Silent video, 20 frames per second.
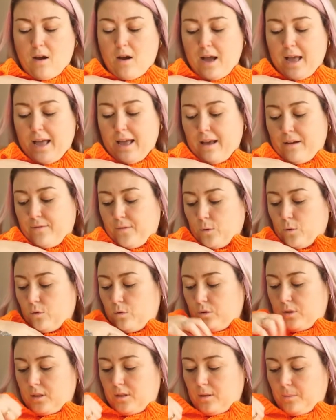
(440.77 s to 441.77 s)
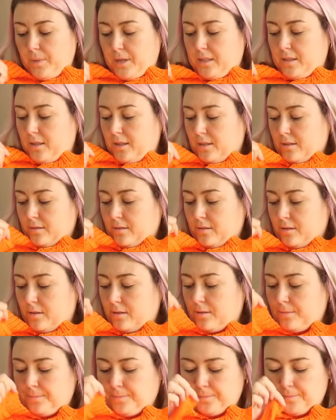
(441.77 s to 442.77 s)
I have ordered the
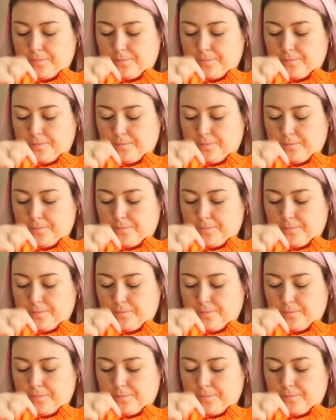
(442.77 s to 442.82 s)
buttons